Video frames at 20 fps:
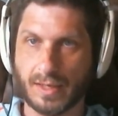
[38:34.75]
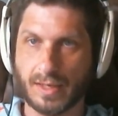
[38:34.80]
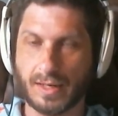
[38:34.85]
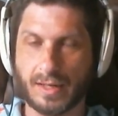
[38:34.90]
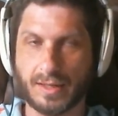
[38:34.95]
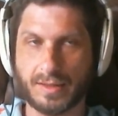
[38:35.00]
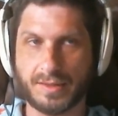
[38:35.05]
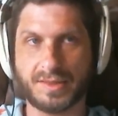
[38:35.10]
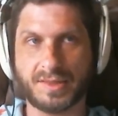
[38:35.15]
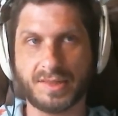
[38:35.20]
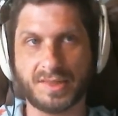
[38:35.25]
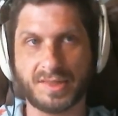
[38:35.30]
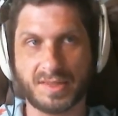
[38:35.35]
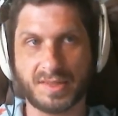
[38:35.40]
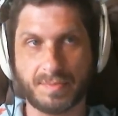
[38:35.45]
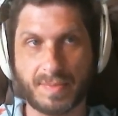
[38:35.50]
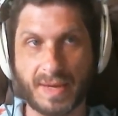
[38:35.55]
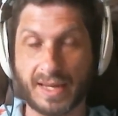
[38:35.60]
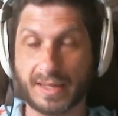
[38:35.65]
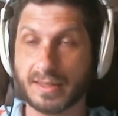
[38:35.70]
And I
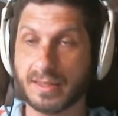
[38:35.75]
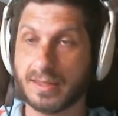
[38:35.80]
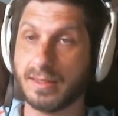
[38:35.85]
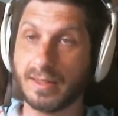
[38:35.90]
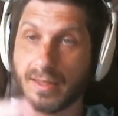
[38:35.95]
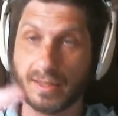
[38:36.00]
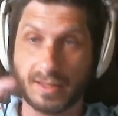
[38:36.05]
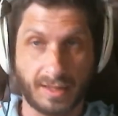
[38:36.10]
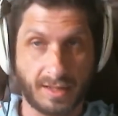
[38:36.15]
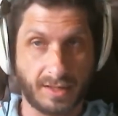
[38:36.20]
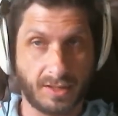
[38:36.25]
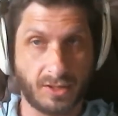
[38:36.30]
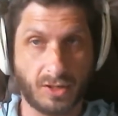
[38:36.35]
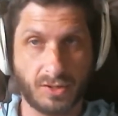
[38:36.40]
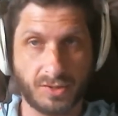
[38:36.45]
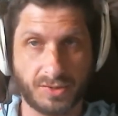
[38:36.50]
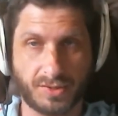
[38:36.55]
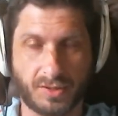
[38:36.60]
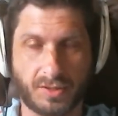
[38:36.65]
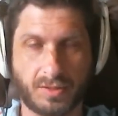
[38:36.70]
suspect, not in
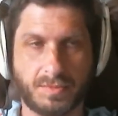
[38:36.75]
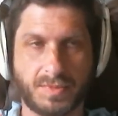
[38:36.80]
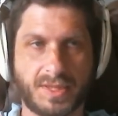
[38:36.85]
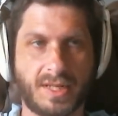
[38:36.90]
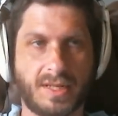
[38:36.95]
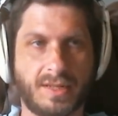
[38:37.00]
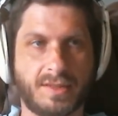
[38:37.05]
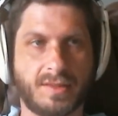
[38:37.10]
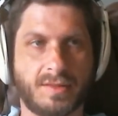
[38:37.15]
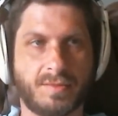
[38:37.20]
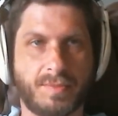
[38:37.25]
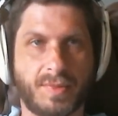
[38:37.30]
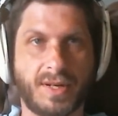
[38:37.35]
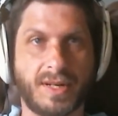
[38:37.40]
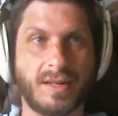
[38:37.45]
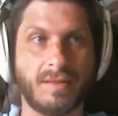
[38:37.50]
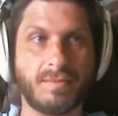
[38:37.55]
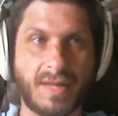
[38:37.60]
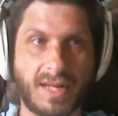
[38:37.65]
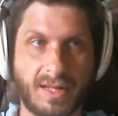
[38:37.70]
all circumstances, but
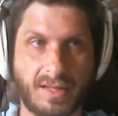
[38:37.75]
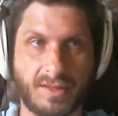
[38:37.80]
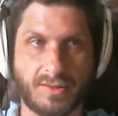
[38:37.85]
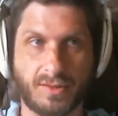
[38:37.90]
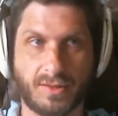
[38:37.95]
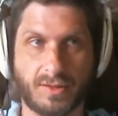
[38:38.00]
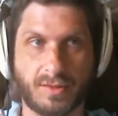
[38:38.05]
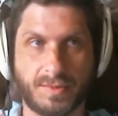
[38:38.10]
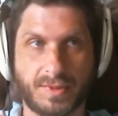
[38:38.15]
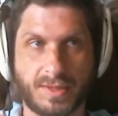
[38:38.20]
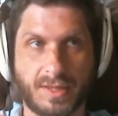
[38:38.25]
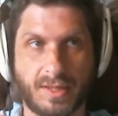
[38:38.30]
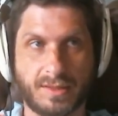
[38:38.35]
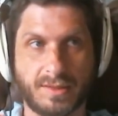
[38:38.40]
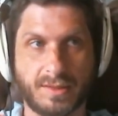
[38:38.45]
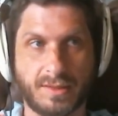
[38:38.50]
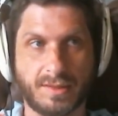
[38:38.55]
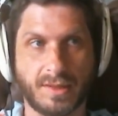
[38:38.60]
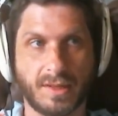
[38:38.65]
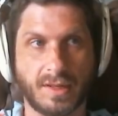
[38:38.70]
in many
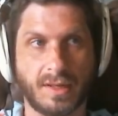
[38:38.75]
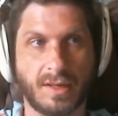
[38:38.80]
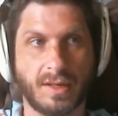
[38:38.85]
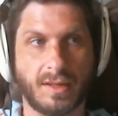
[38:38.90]
circumstances,